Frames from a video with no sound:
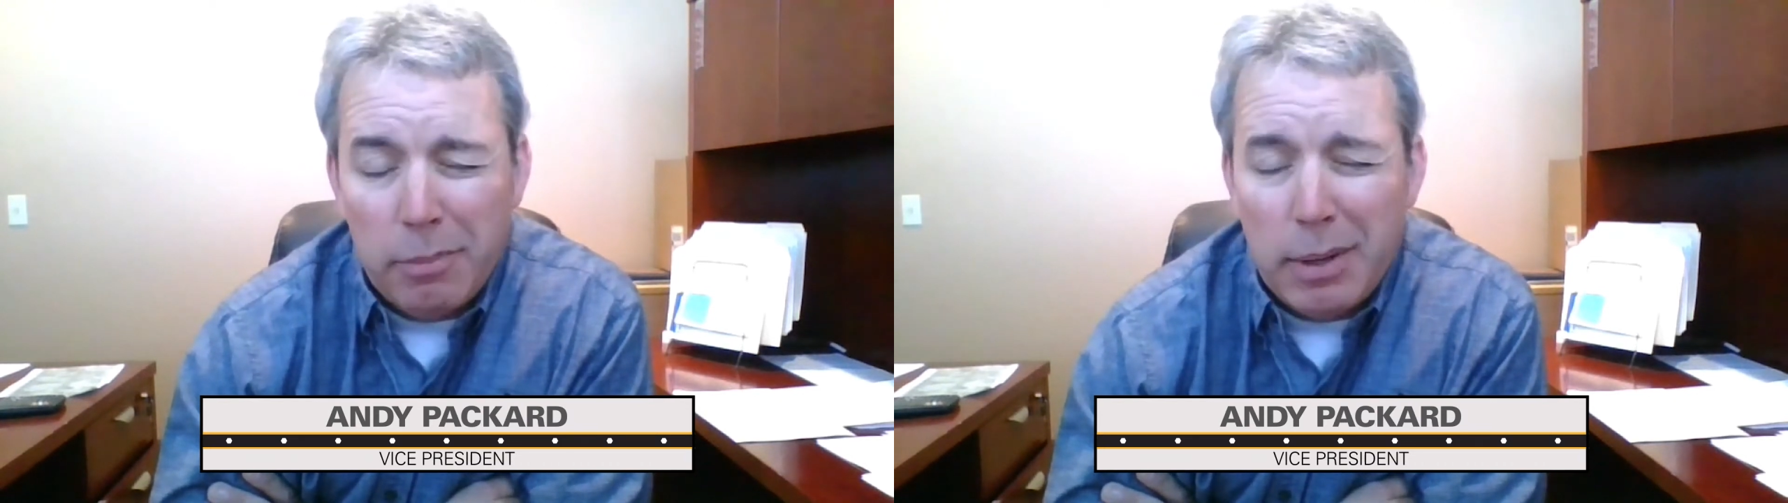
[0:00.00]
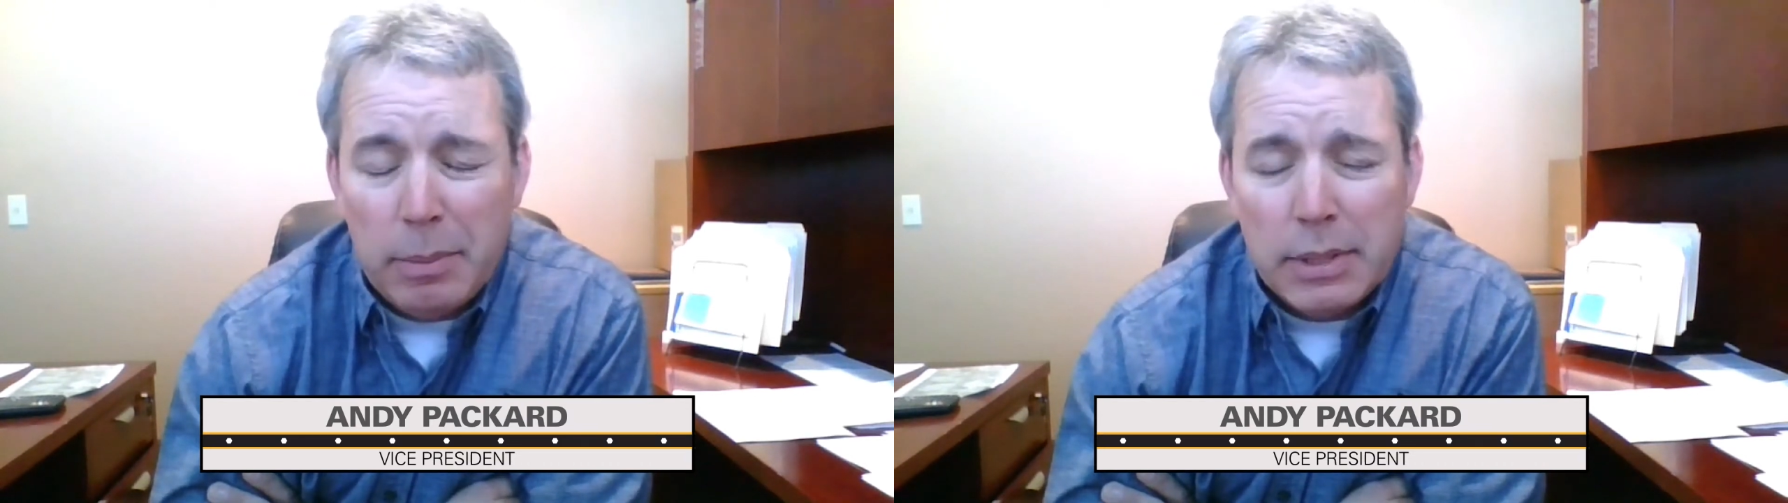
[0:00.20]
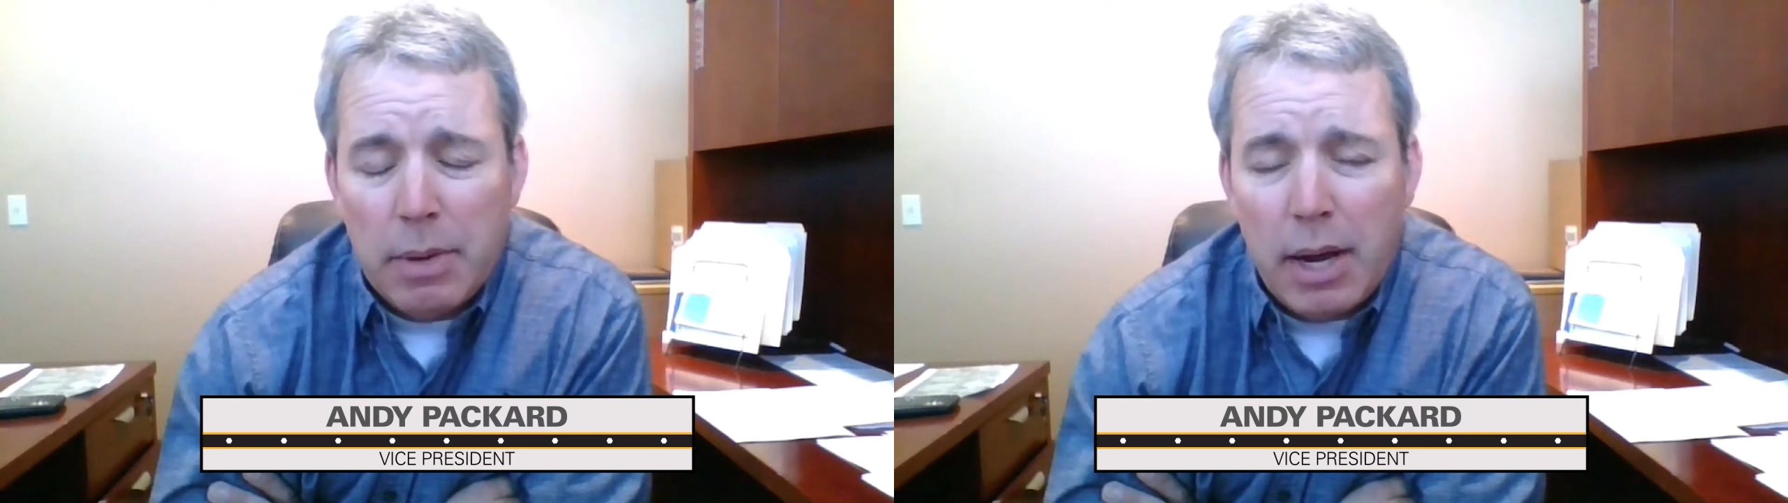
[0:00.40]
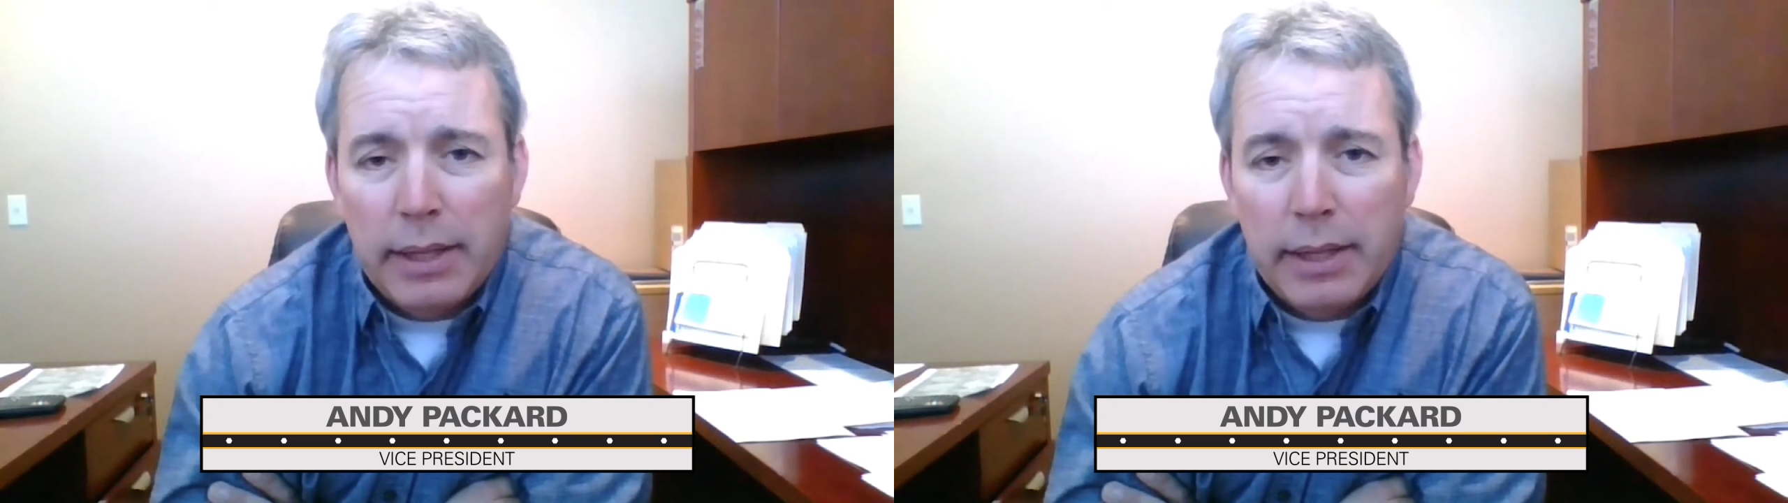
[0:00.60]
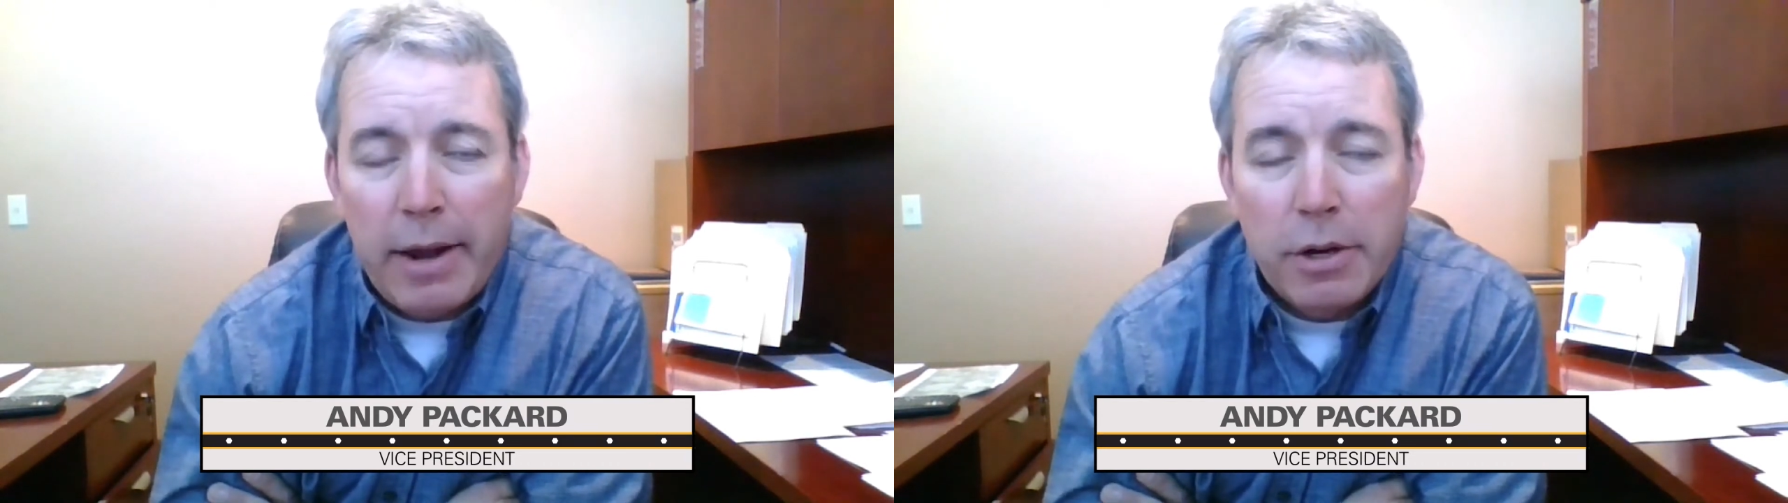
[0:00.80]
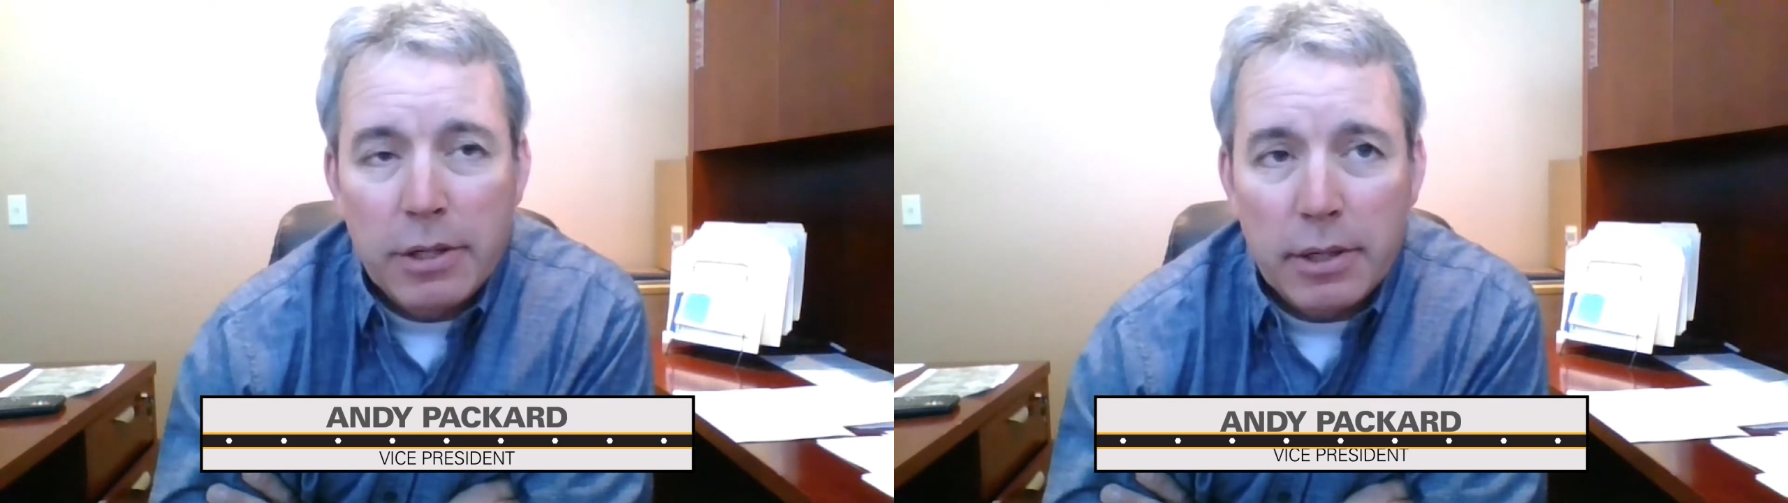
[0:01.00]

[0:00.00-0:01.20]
or maybe some high ladders,